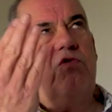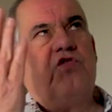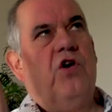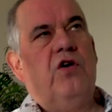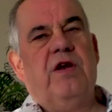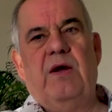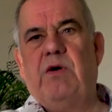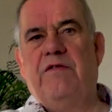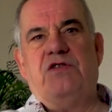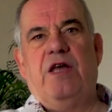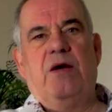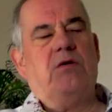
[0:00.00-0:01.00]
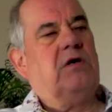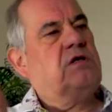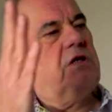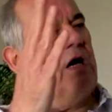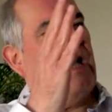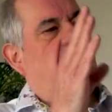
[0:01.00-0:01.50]
Grundy, whatever his name
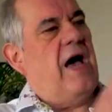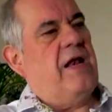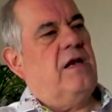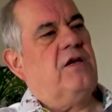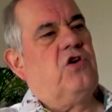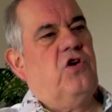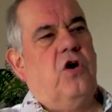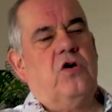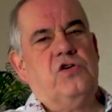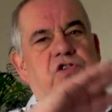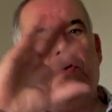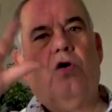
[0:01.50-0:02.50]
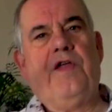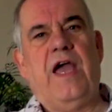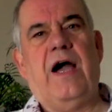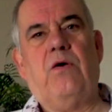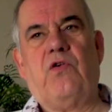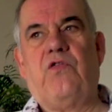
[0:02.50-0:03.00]
was, and caused all
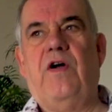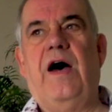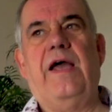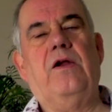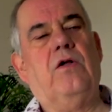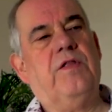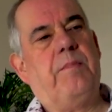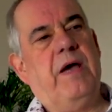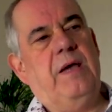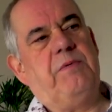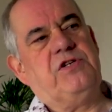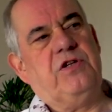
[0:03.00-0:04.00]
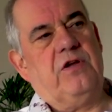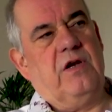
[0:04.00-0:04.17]
the outcry, and all the papers had